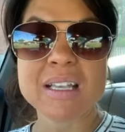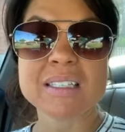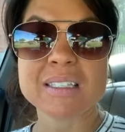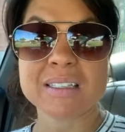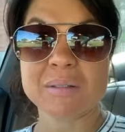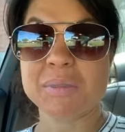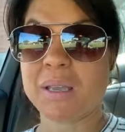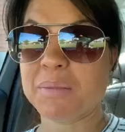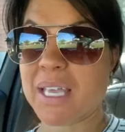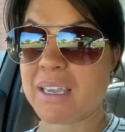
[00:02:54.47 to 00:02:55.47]

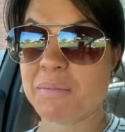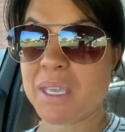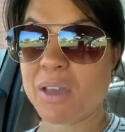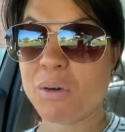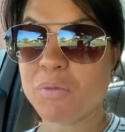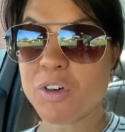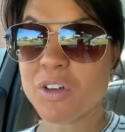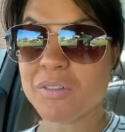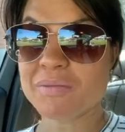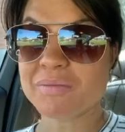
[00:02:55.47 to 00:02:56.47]
Sometimes that can be helpful.
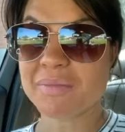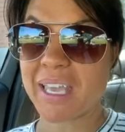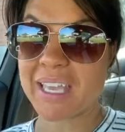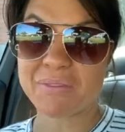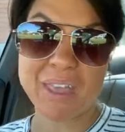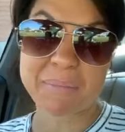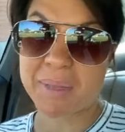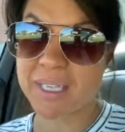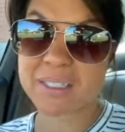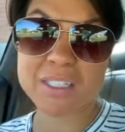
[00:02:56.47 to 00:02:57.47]
Like if that
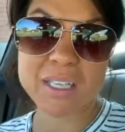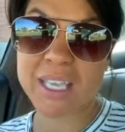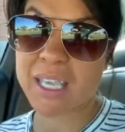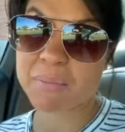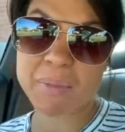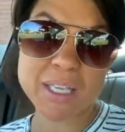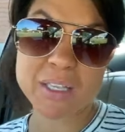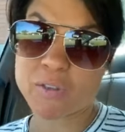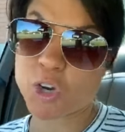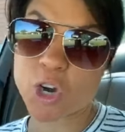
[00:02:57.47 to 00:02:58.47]
means
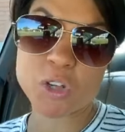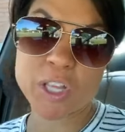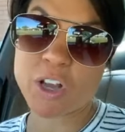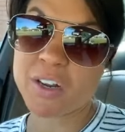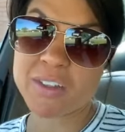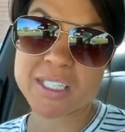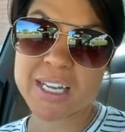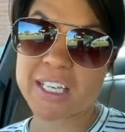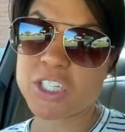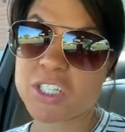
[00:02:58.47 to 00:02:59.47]
if you're early on in the
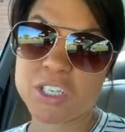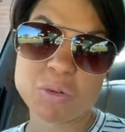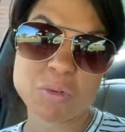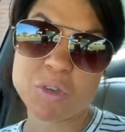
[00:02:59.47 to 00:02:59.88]
stages and you